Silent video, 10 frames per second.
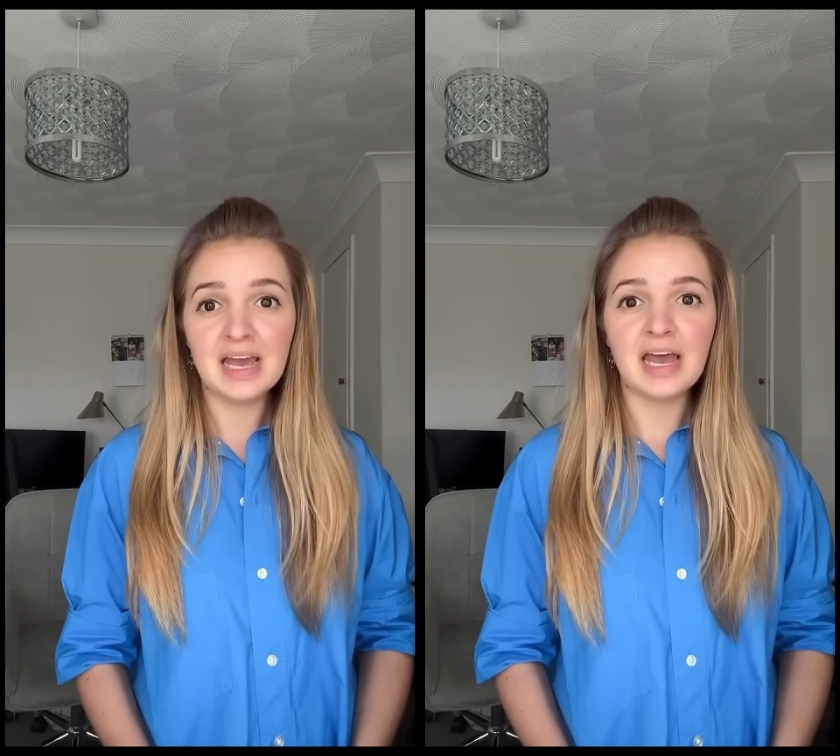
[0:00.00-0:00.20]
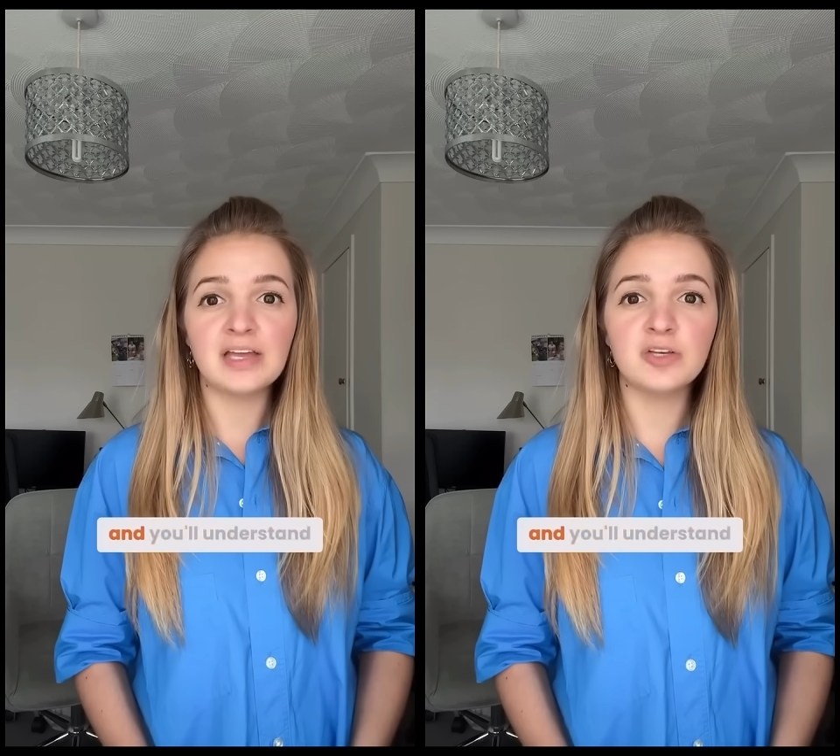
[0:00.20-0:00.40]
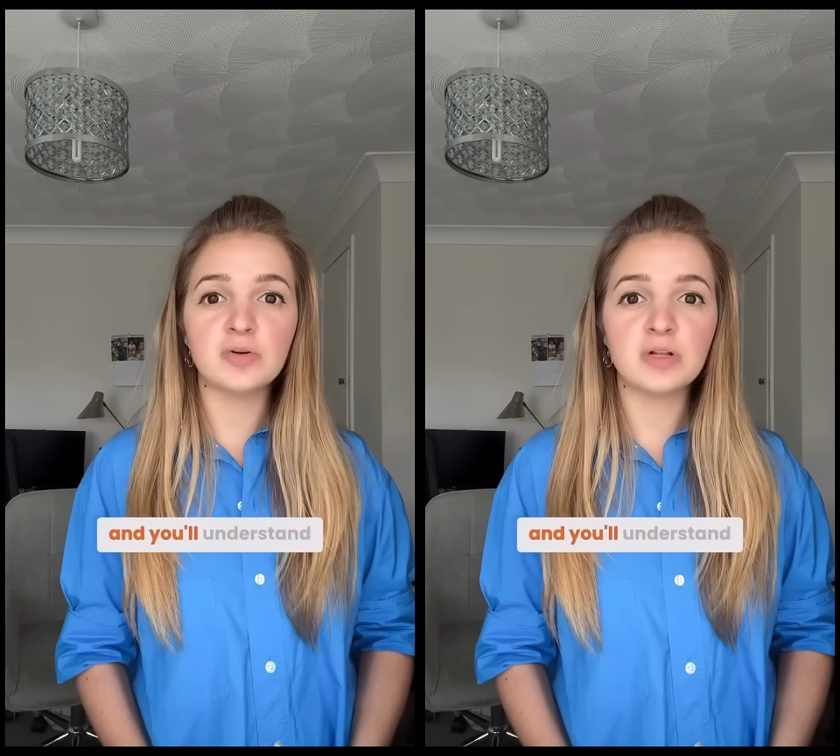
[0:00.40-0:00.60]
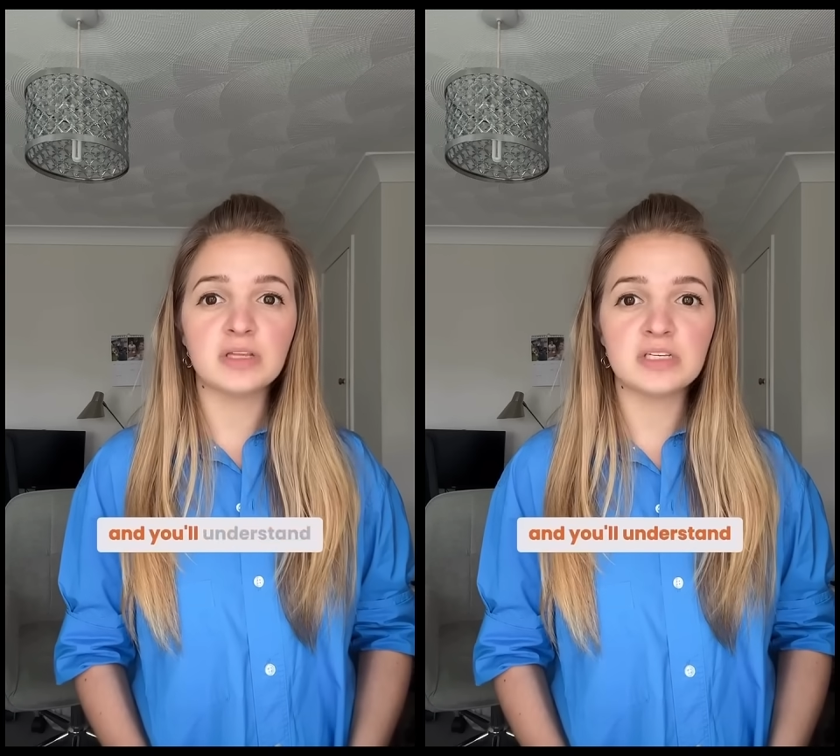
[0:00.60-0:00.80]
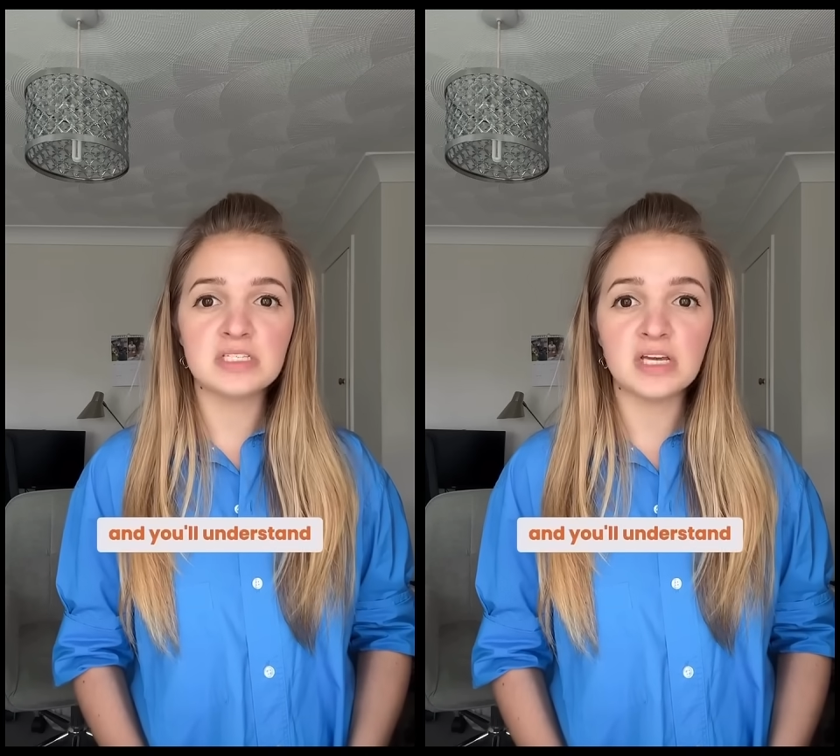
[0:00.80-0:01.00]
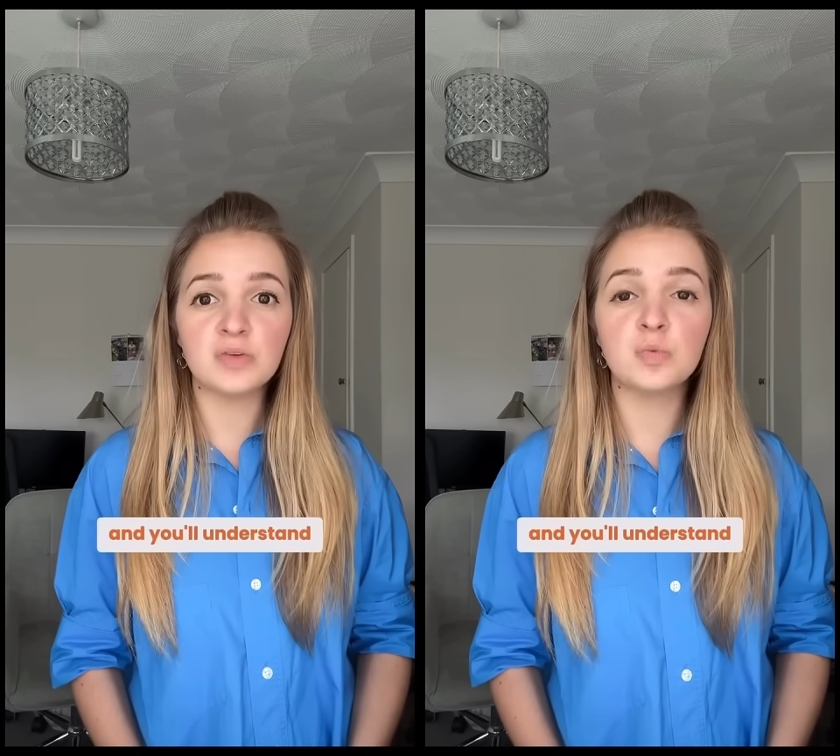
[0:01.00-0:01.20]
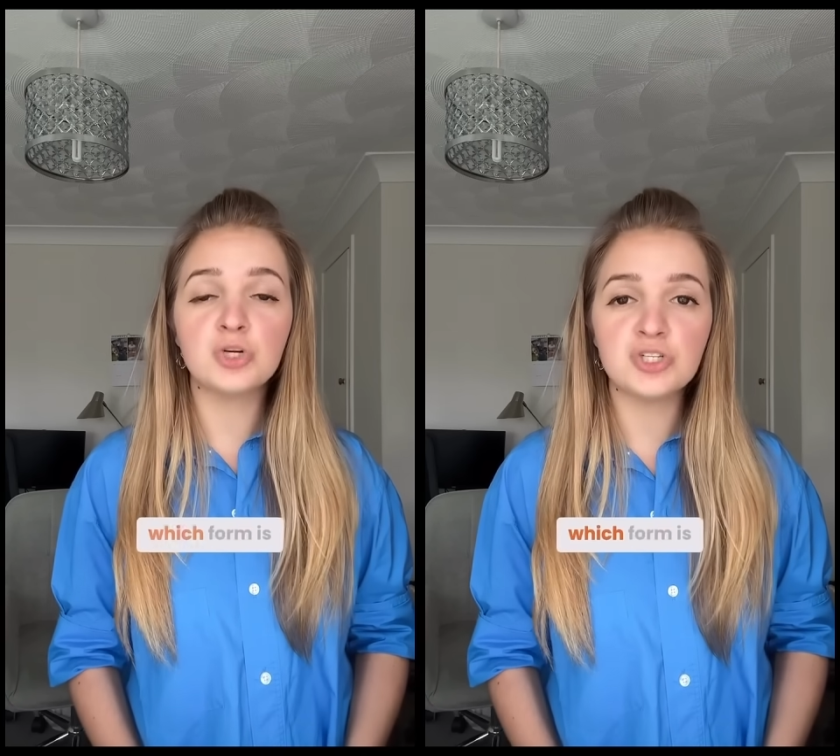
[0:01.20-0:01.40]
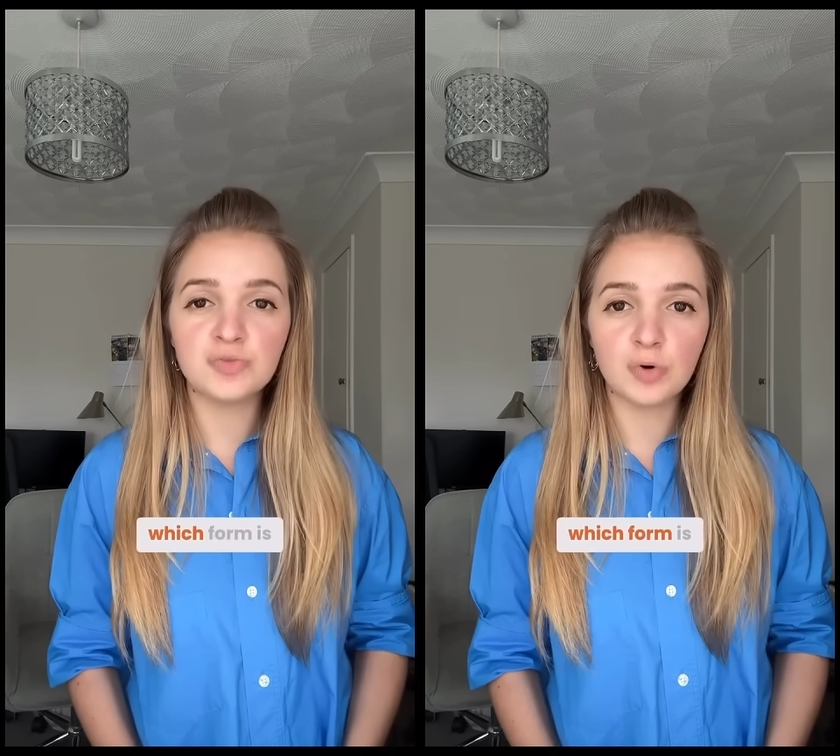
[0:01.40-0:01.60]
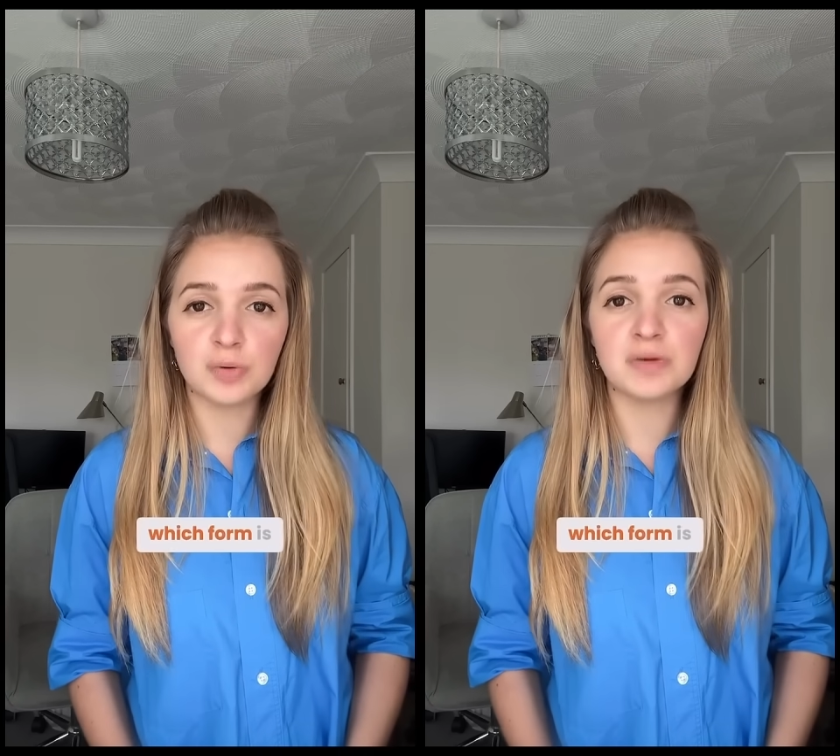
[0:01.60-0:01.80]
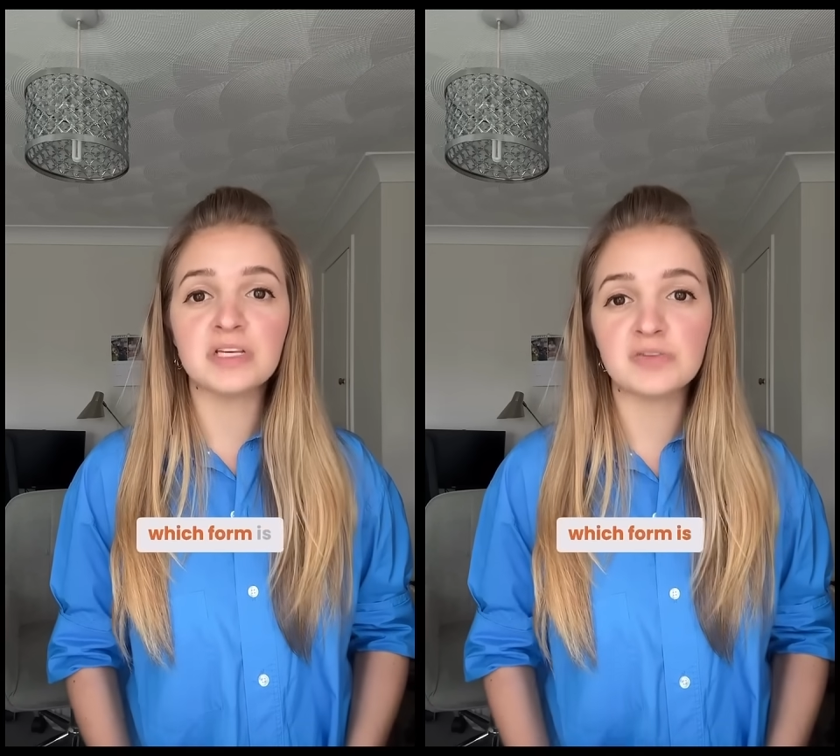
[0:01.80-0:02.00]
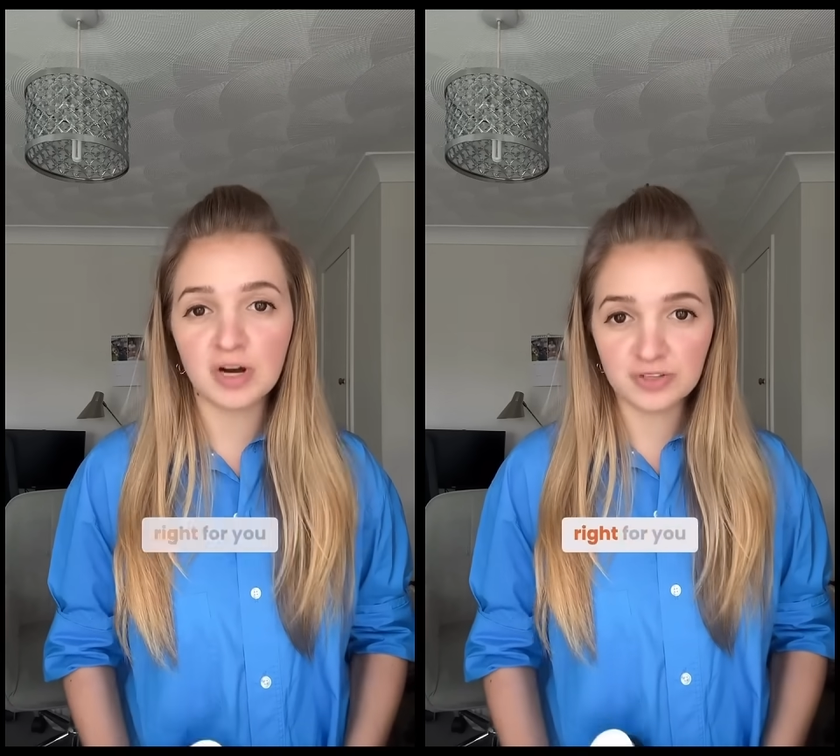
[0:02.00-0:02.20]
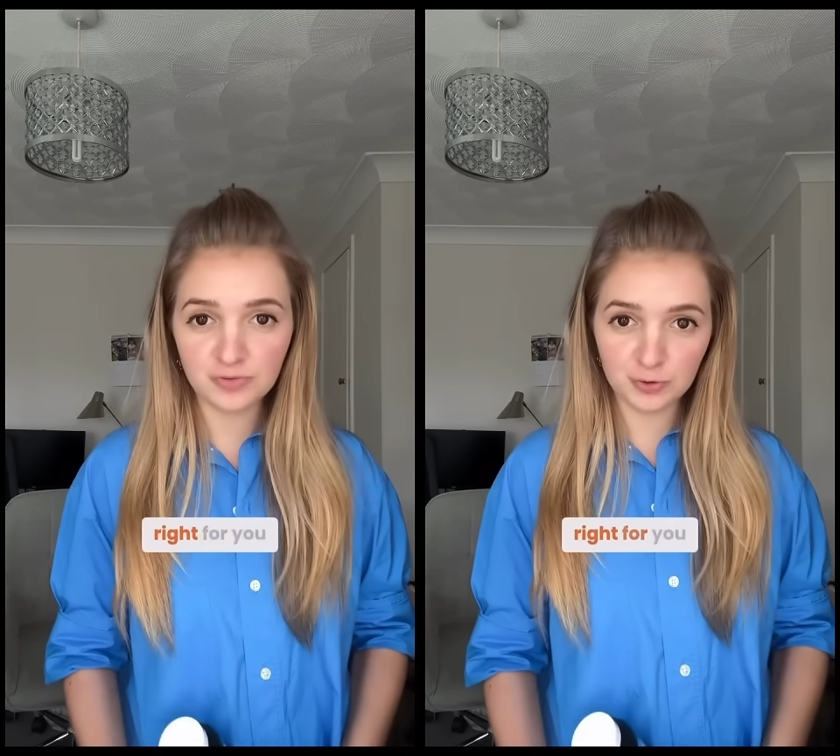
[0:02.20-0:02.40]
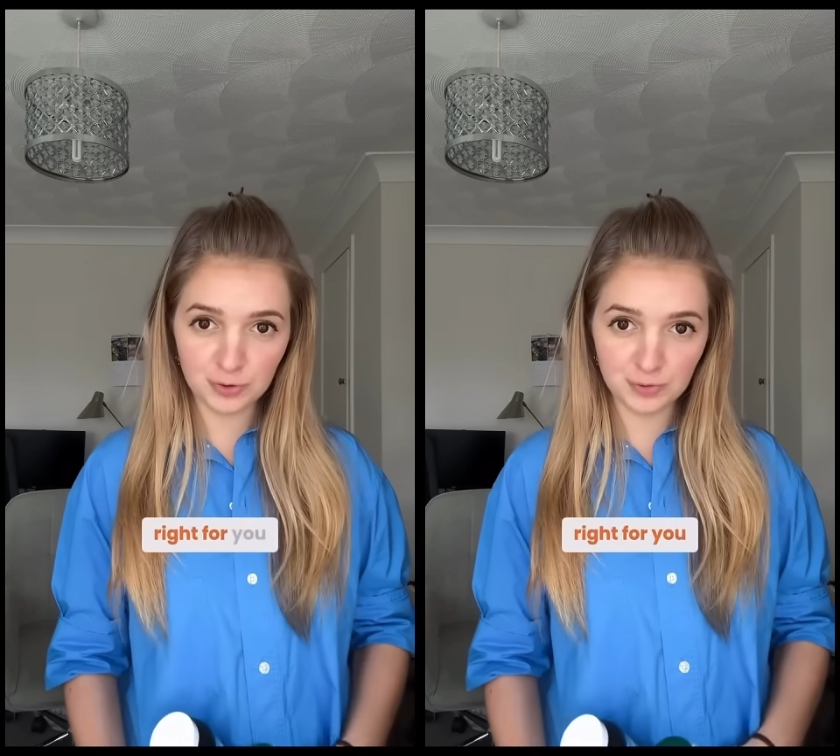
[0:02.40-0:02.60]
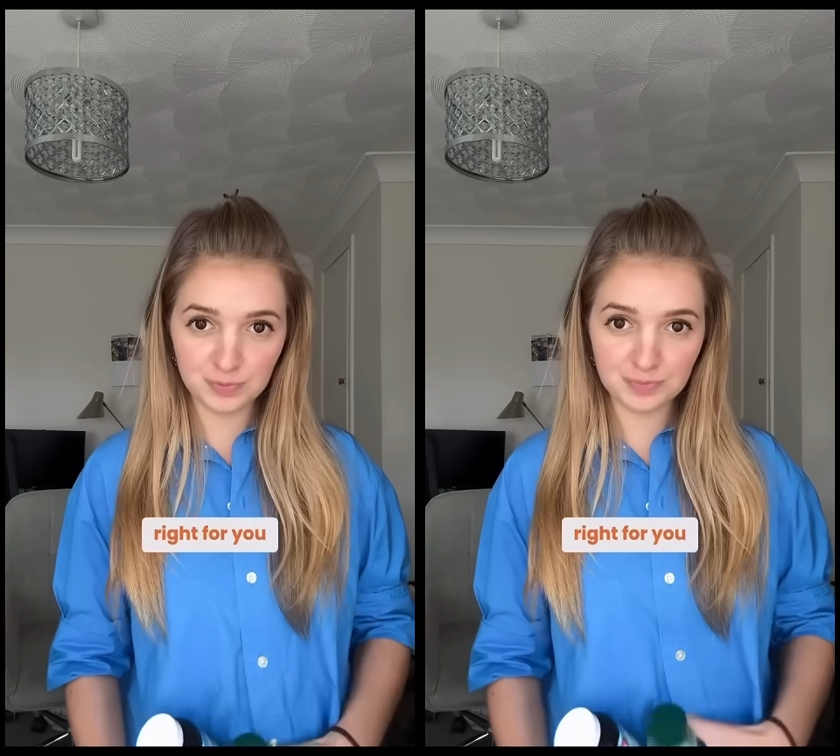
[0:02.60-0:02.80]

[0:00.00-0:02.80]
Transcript: and you'll understand which form is right for you.